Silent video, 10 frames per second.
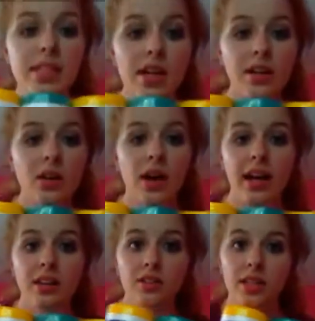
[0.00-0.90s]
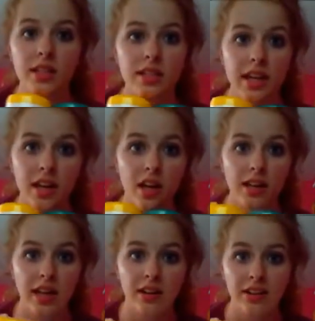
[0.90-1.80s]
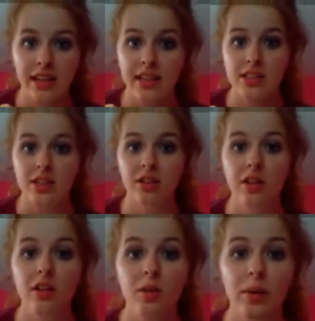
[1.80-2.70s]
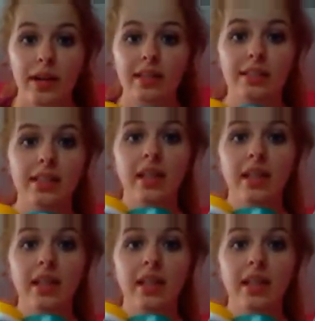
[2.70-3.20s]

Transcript: tell you, I use these like all day, every day, so you'll want